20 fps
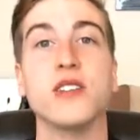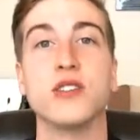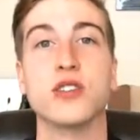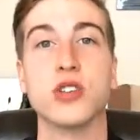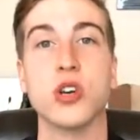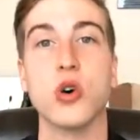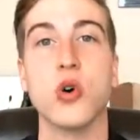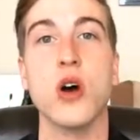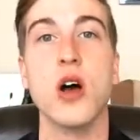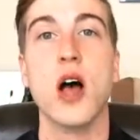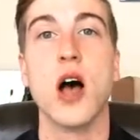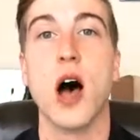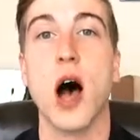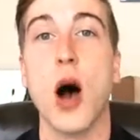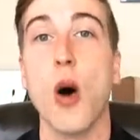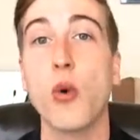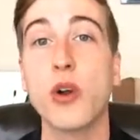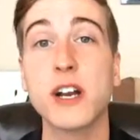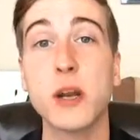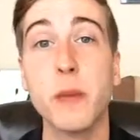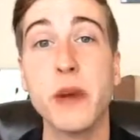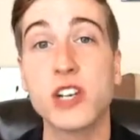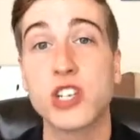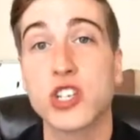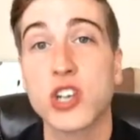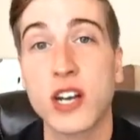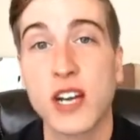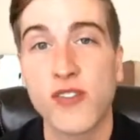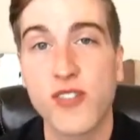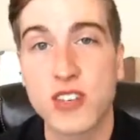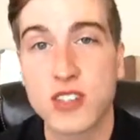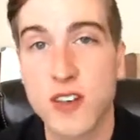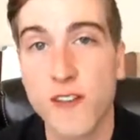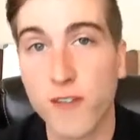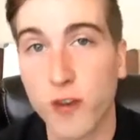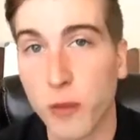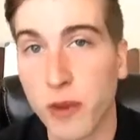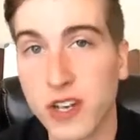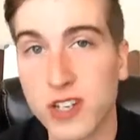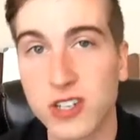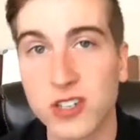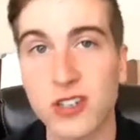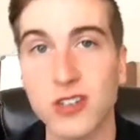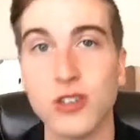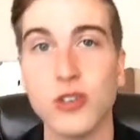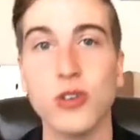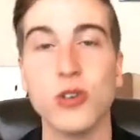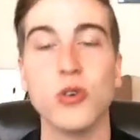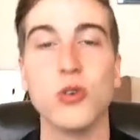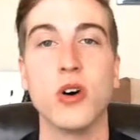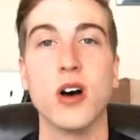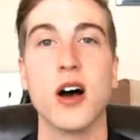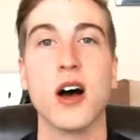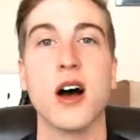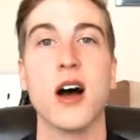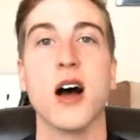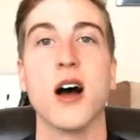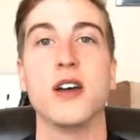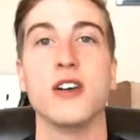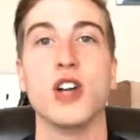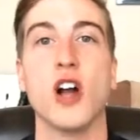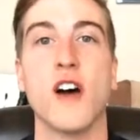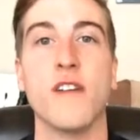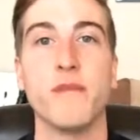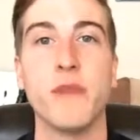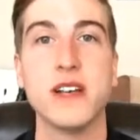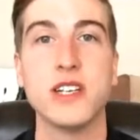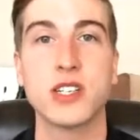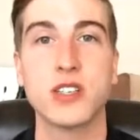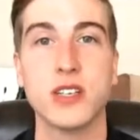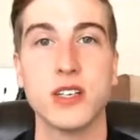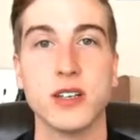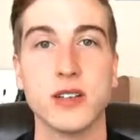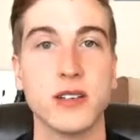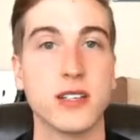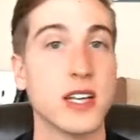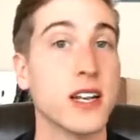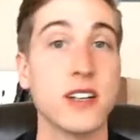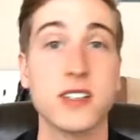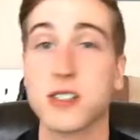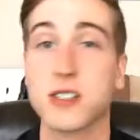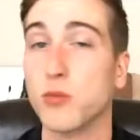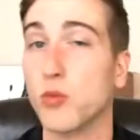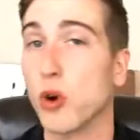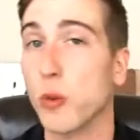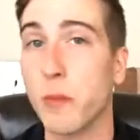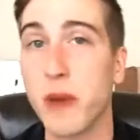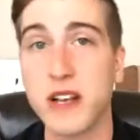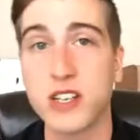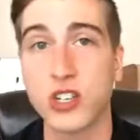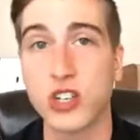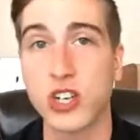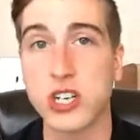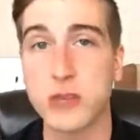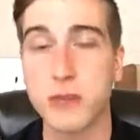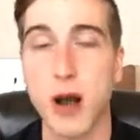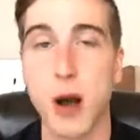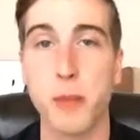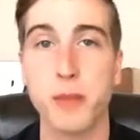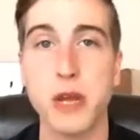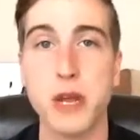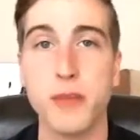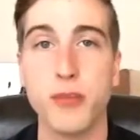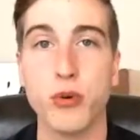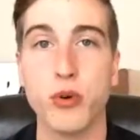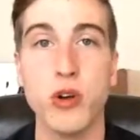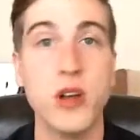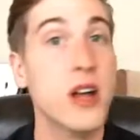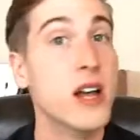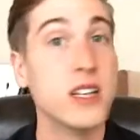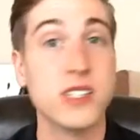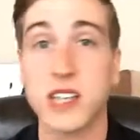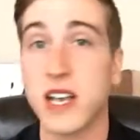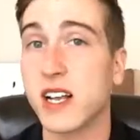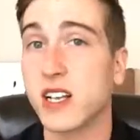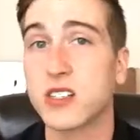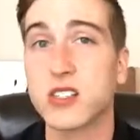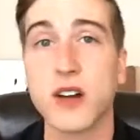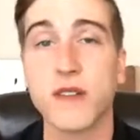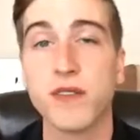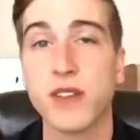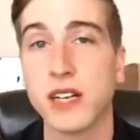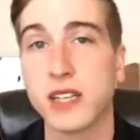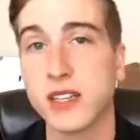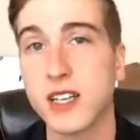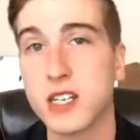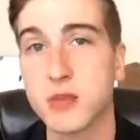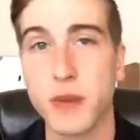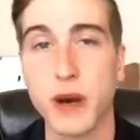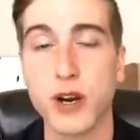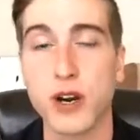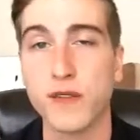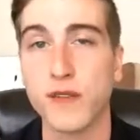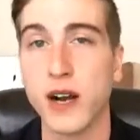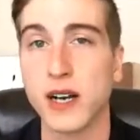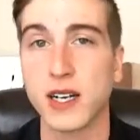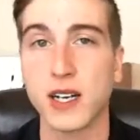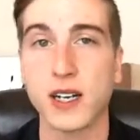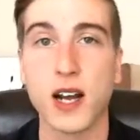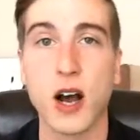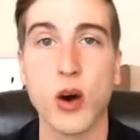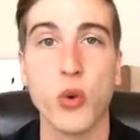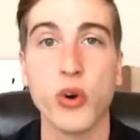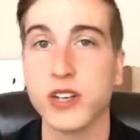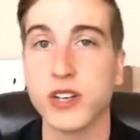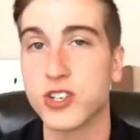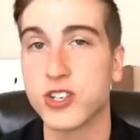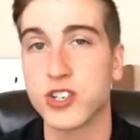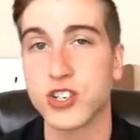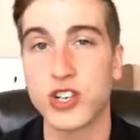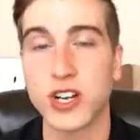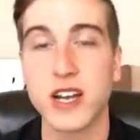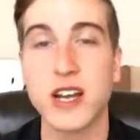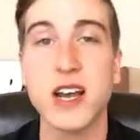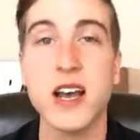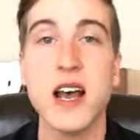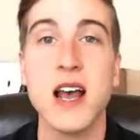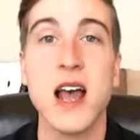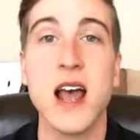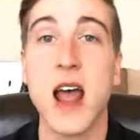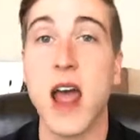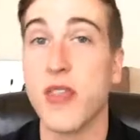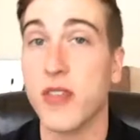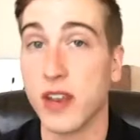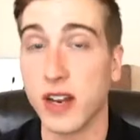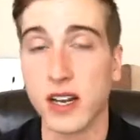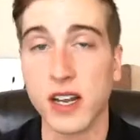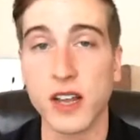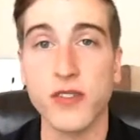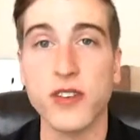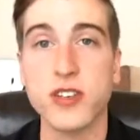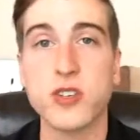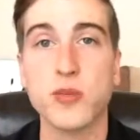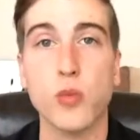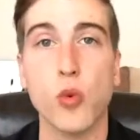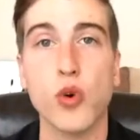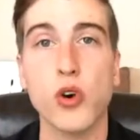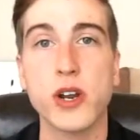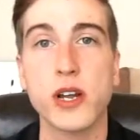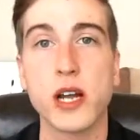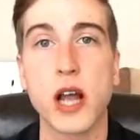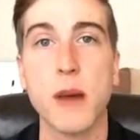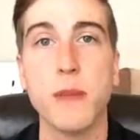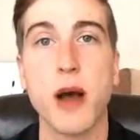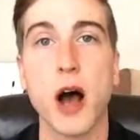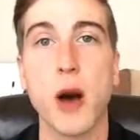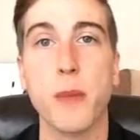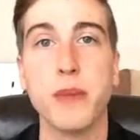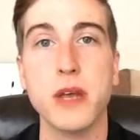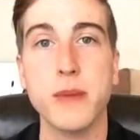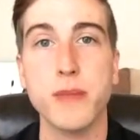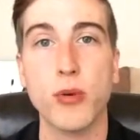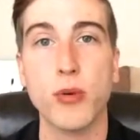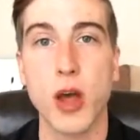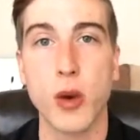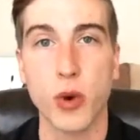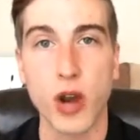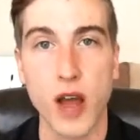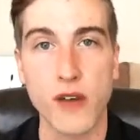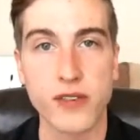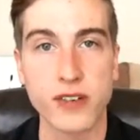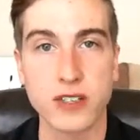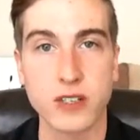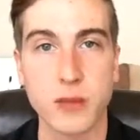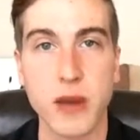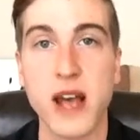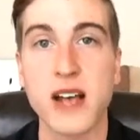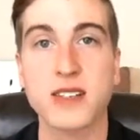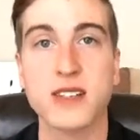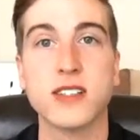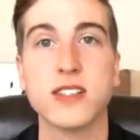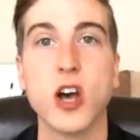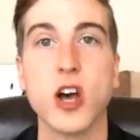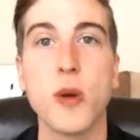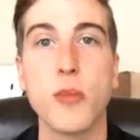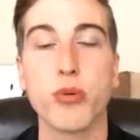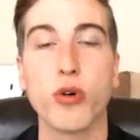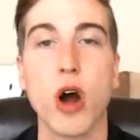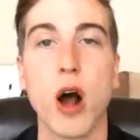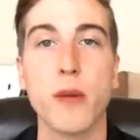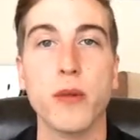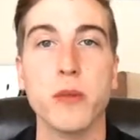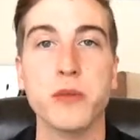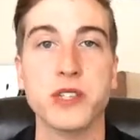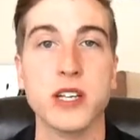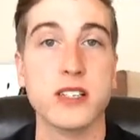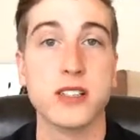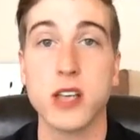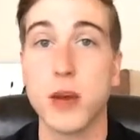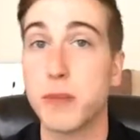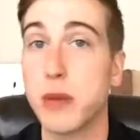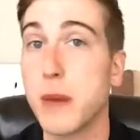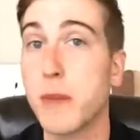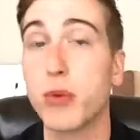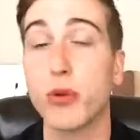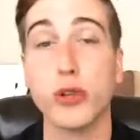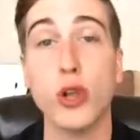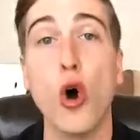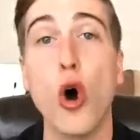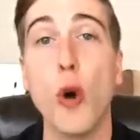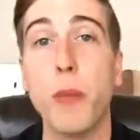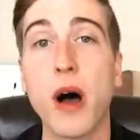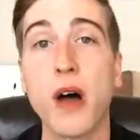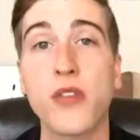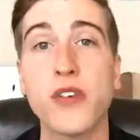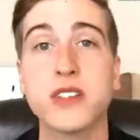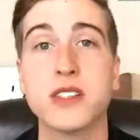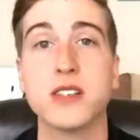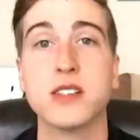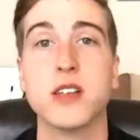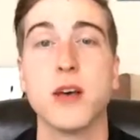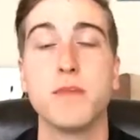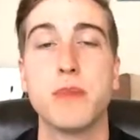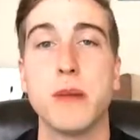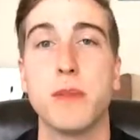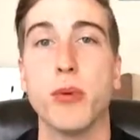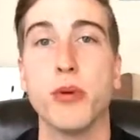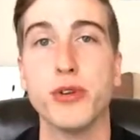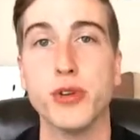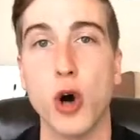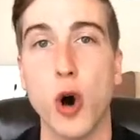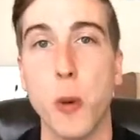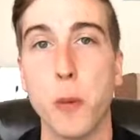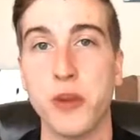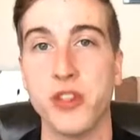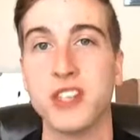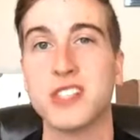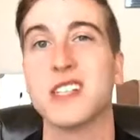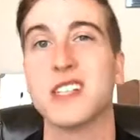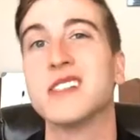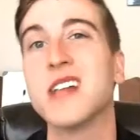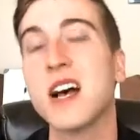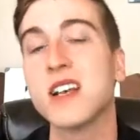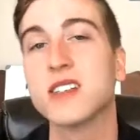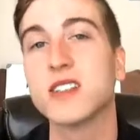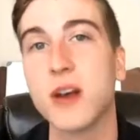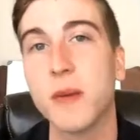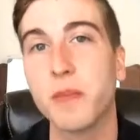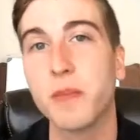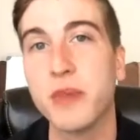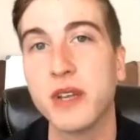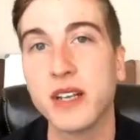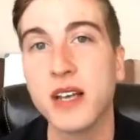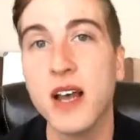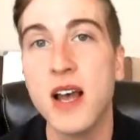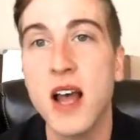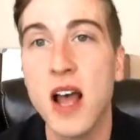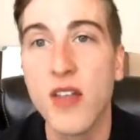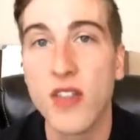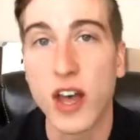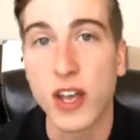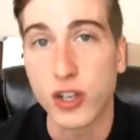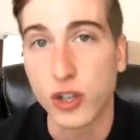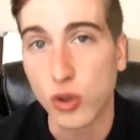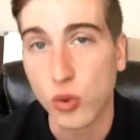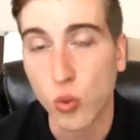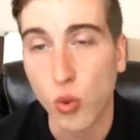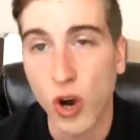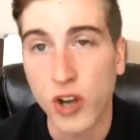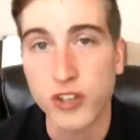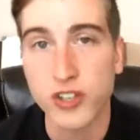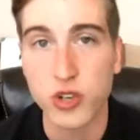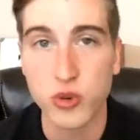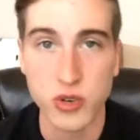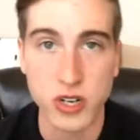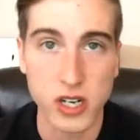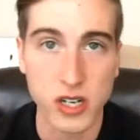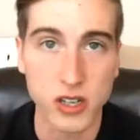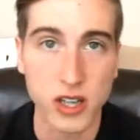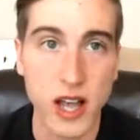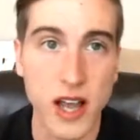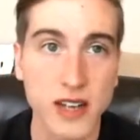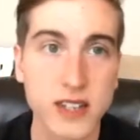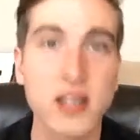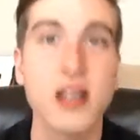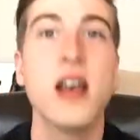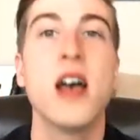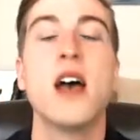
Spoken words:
So I wanted to make sure I get this information to you. I'm basically getting some more messages about people saying stuff like this. Matter of fact, I got one yesterday and then again this morning about people that were having some SSL problems, and some people know about this and some people don't, but this is not something that you want to neglect.